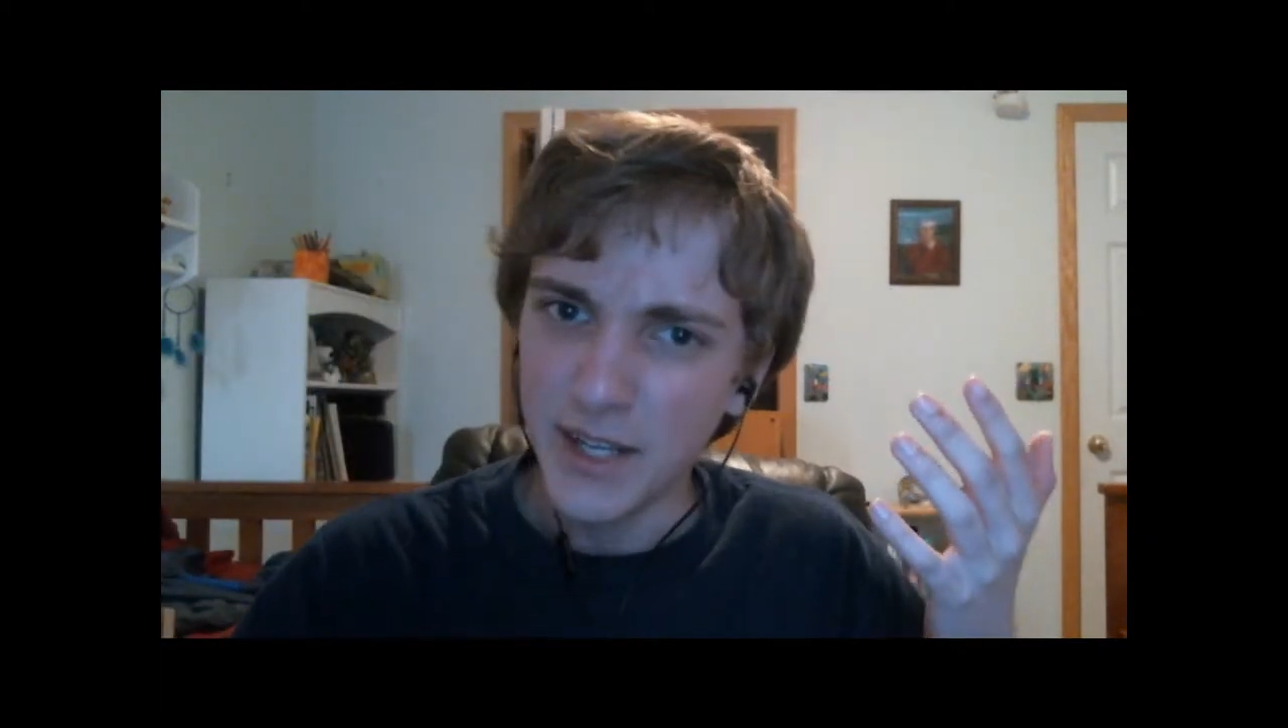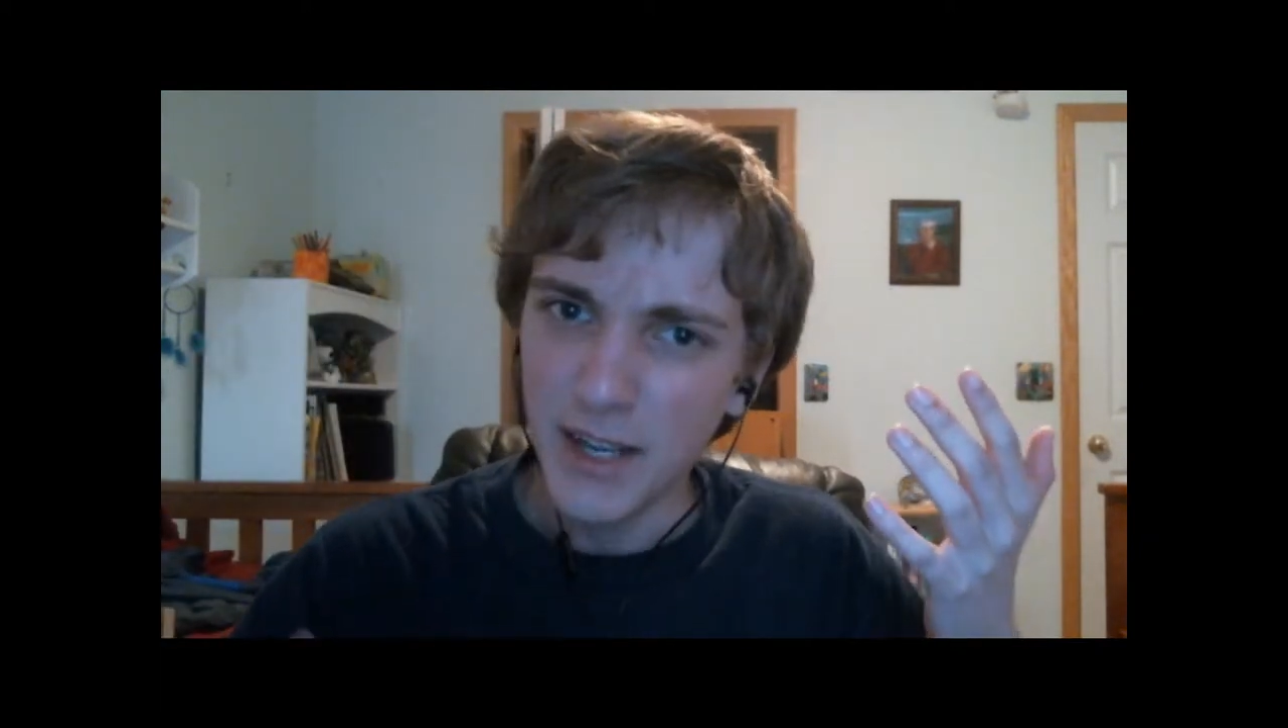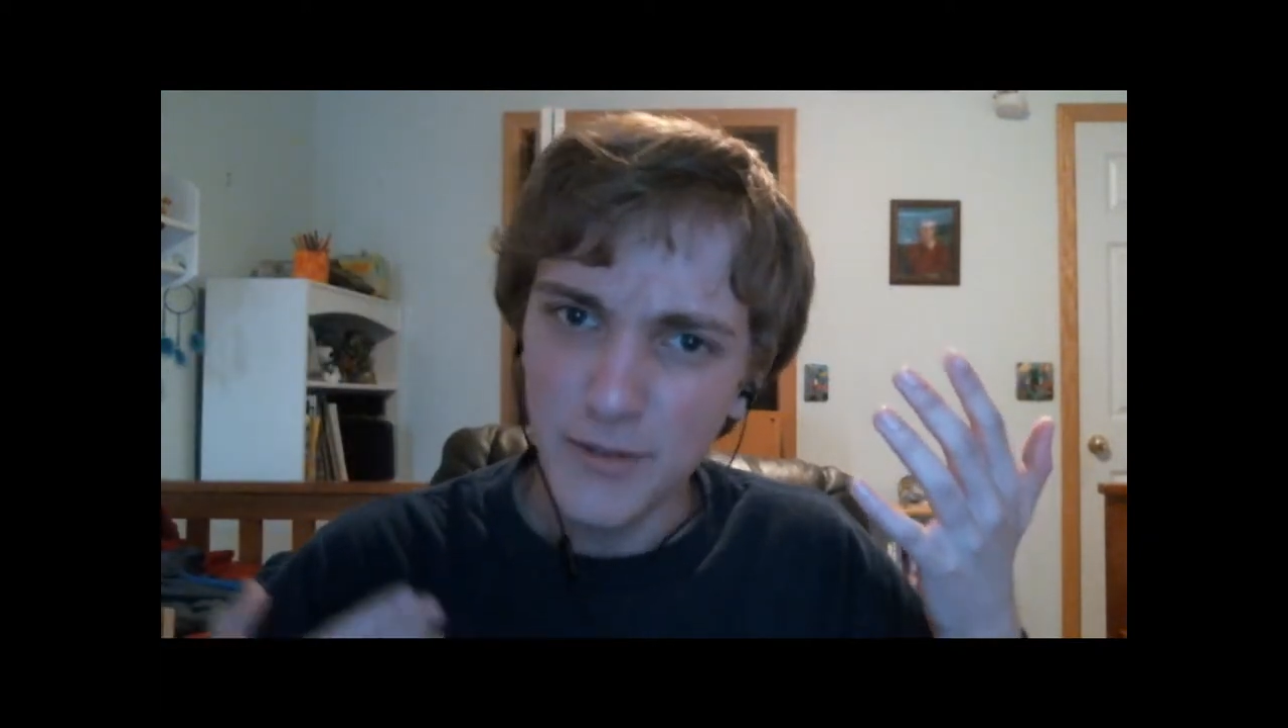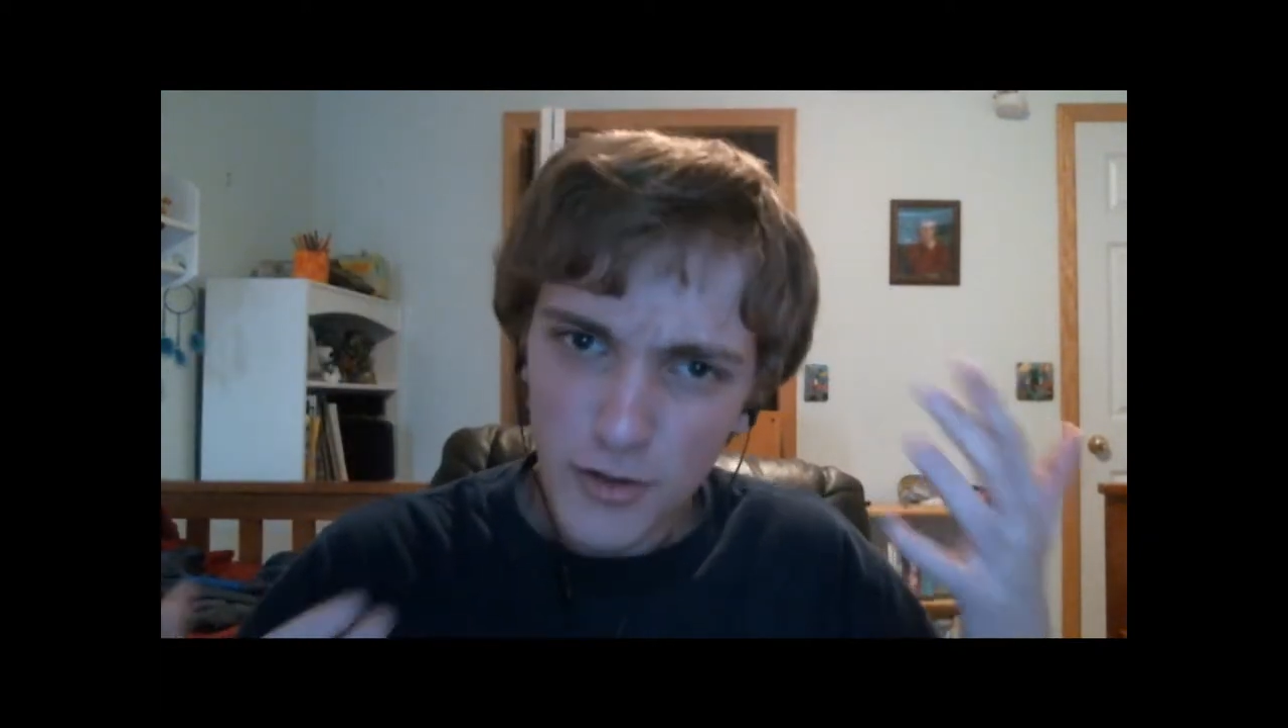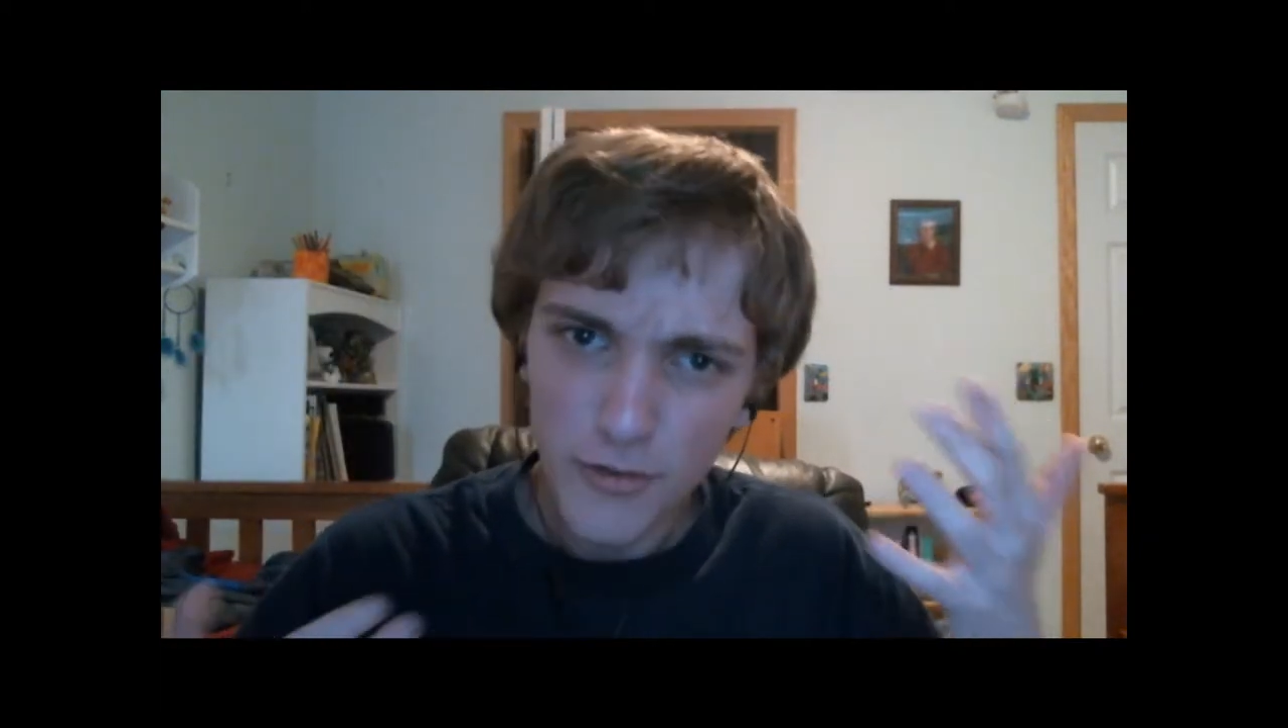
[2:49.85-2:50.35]

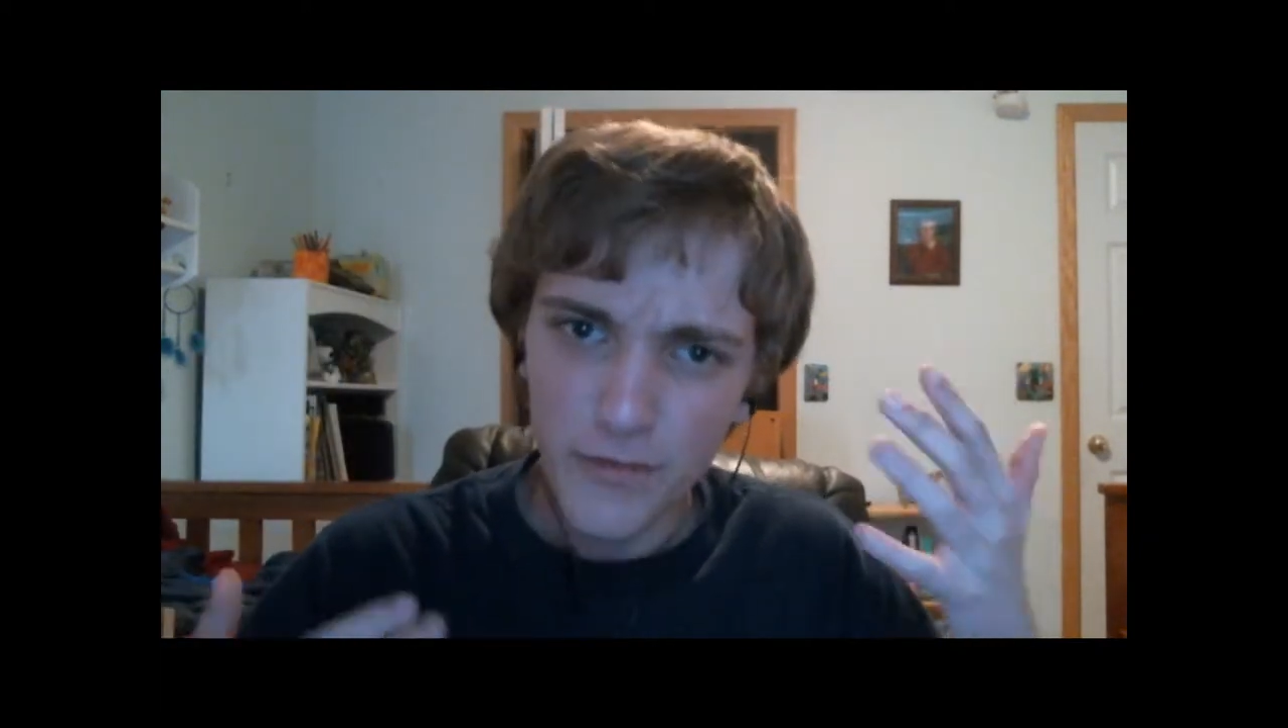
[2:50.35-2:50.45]
if you